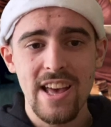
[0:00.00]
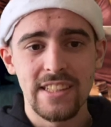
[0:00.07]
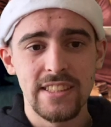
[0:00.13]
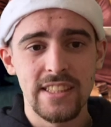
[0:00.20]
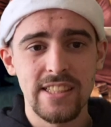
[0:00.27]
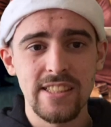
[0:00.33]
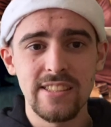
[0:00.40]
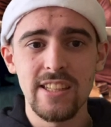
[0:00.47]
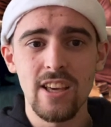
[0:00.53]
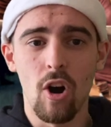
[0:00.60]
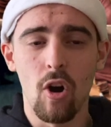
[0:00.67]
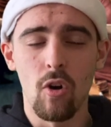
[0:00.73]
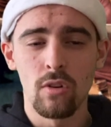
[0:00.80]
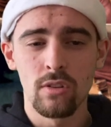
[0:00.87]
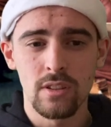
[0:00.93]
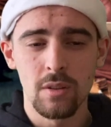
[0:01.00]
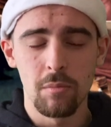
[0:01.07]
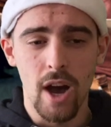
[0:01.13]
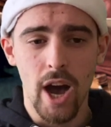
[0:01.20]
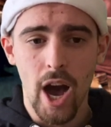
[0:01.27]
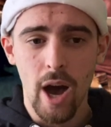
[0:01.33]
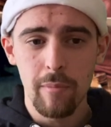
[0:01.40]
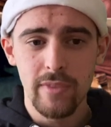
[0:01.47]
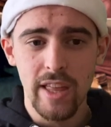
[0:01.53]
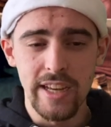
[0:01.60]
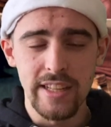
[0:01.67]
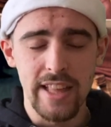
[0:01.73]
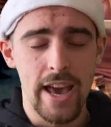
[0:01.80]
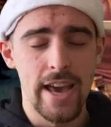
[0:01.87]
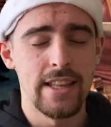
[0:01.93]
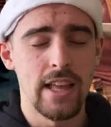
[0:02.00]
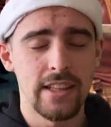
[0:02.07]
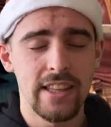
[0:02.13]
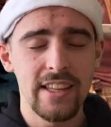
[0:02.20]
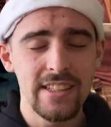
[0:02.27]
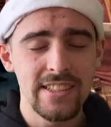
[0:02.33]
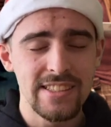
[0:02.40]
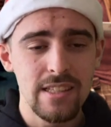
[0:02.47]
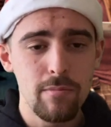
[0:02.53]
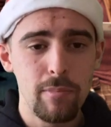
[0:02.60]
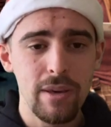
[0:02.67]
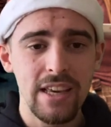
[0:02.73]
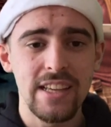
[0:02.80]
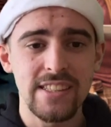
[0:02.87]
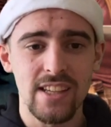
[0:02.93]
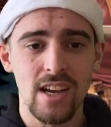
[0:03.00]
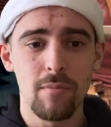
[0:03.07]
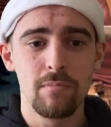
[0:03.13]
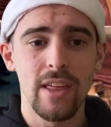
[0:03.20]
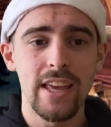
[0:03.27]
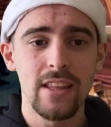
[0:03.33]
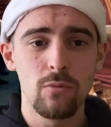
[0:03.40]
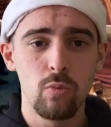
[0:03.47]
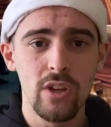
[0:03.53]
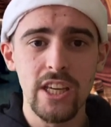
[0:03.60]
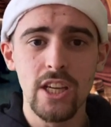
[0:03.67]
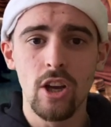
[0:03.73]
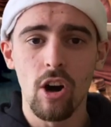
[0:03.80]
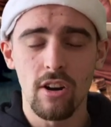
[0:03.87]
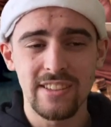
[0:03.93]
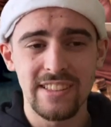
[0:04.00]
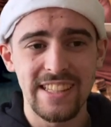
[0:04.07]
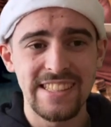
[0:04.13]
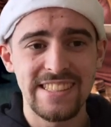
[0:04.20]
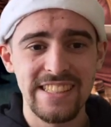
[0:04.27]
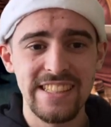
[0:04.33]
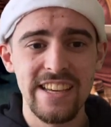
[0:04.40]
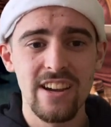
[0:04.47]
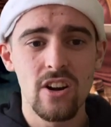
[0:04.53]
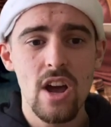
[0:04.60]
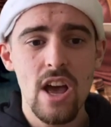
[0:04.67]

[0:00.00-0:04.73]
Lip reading: This is the autumn update, and I think it's the biggest update we got this year.